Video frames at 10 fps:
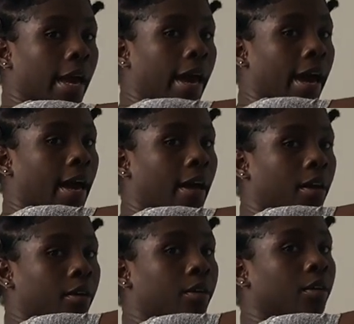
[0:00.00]

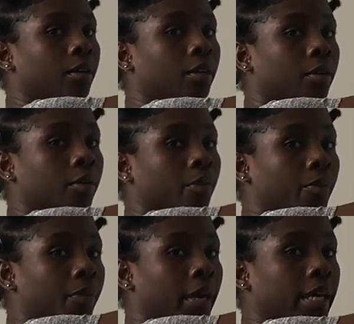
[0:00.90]
how
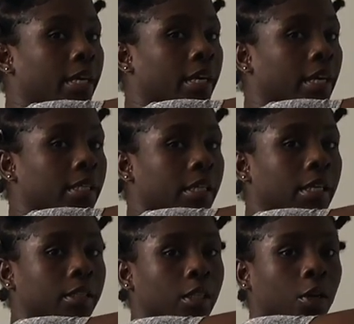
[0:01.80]
big it
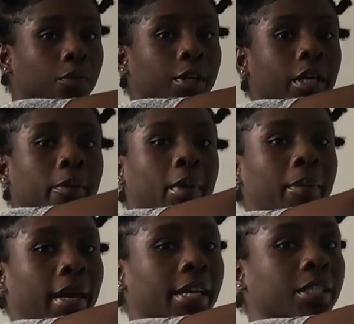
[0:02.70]
is over
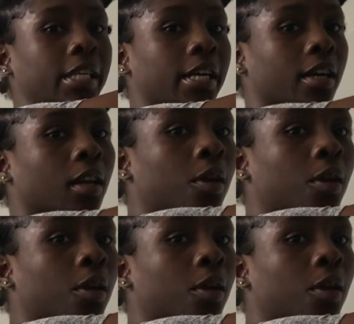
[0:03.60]
here. You guys should get